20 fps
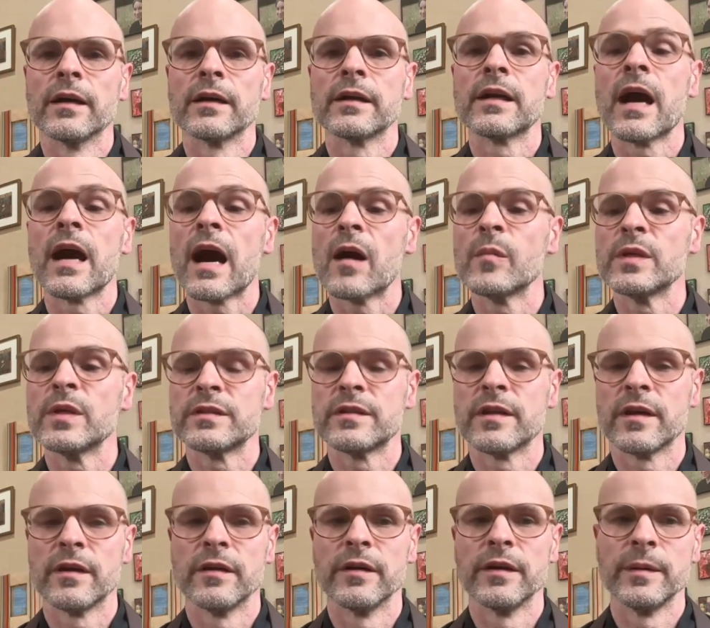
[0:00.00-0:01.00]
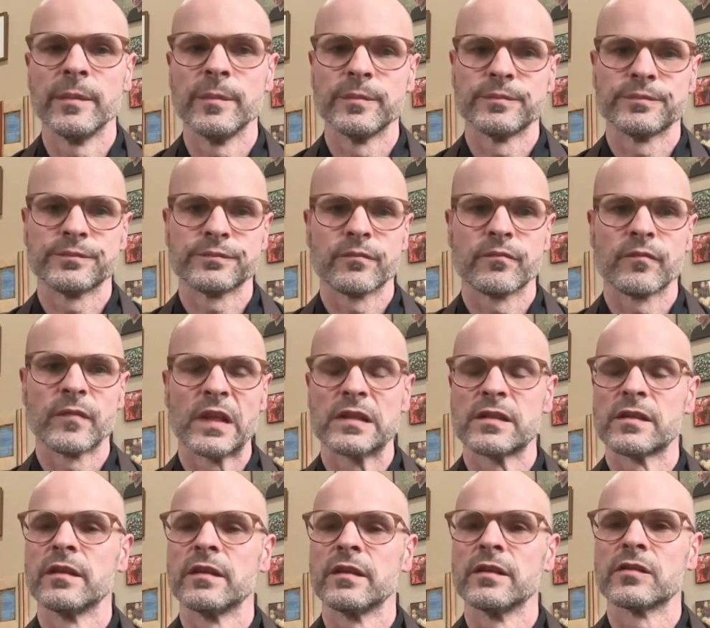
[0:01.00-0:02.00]
commentary
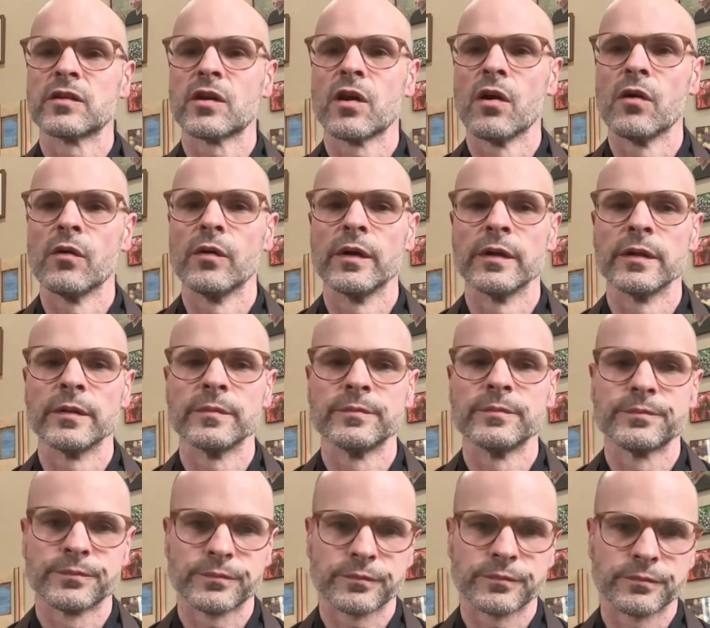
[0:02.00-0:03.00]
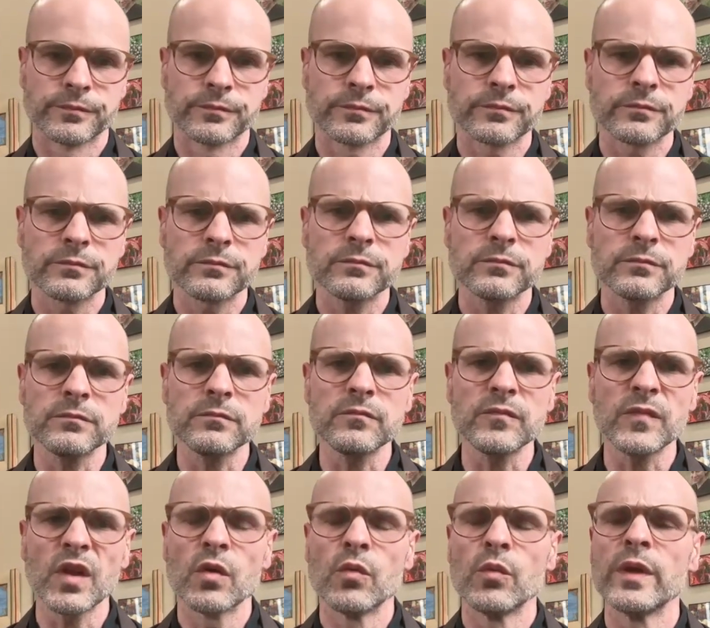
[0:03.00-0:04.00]
to this koan,
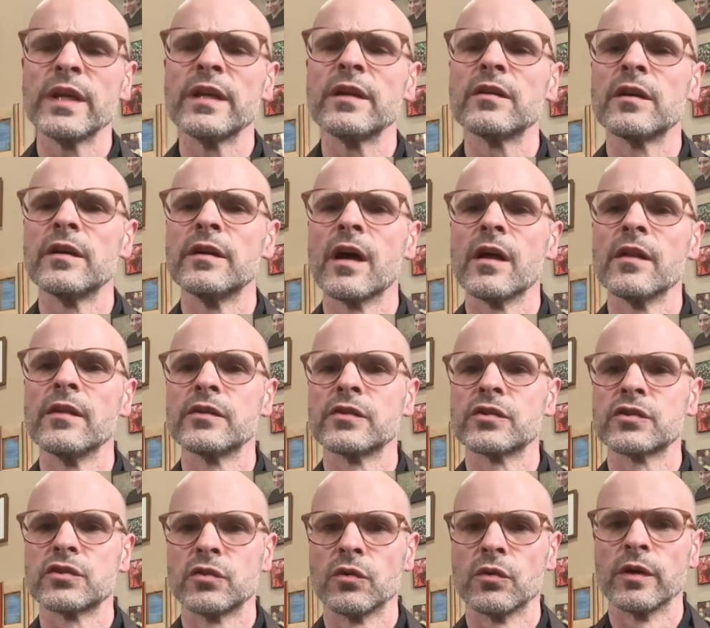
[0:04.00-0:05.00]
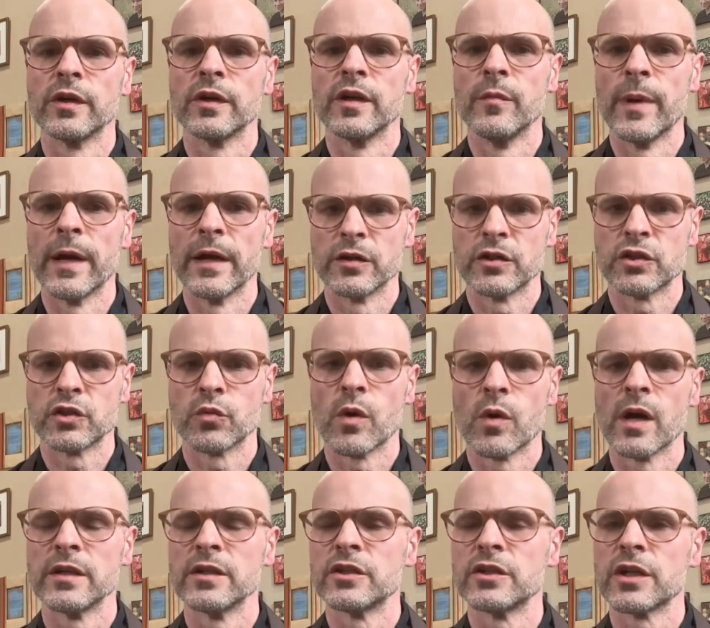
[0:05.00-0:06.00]
we hear another story about
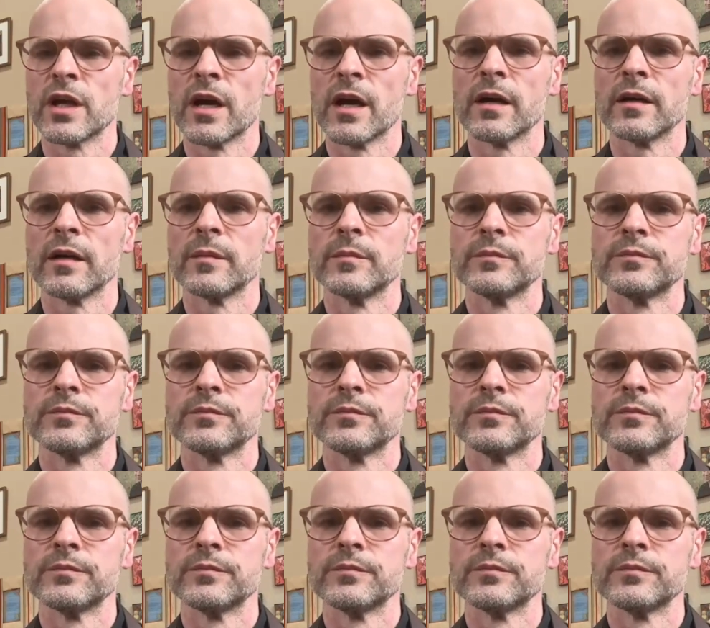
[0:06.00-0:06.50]
Xuansha.